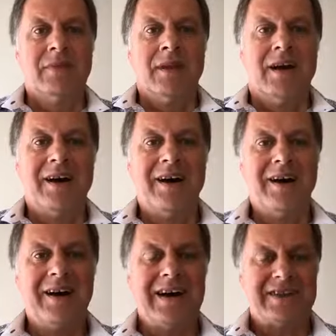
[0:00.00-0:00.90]

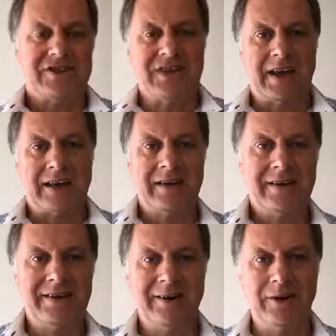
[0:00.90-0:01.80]
Hi, it's Nick
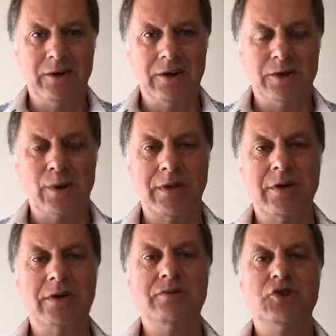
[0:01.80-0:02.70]
on the
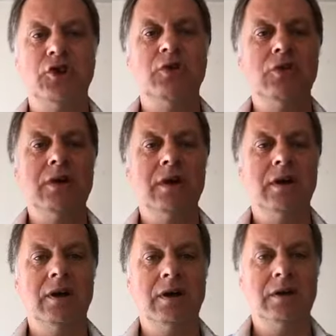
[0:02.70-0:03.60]
23rd of June
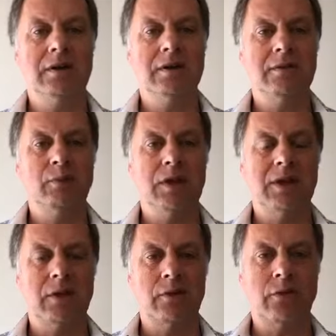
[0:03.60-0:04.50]
with
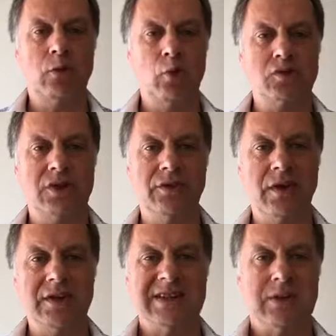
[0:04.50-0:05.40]
another thought on the
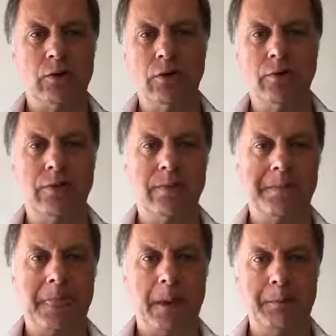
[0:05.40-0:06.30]
idea of
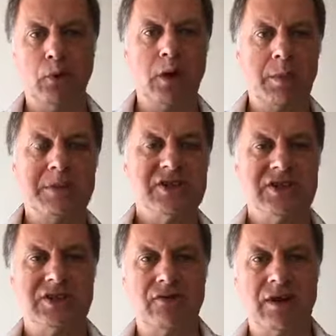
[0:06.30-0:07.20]
building a
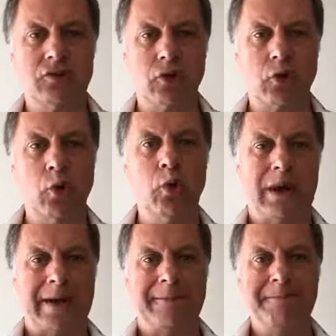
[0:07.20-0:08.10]
business around your calling.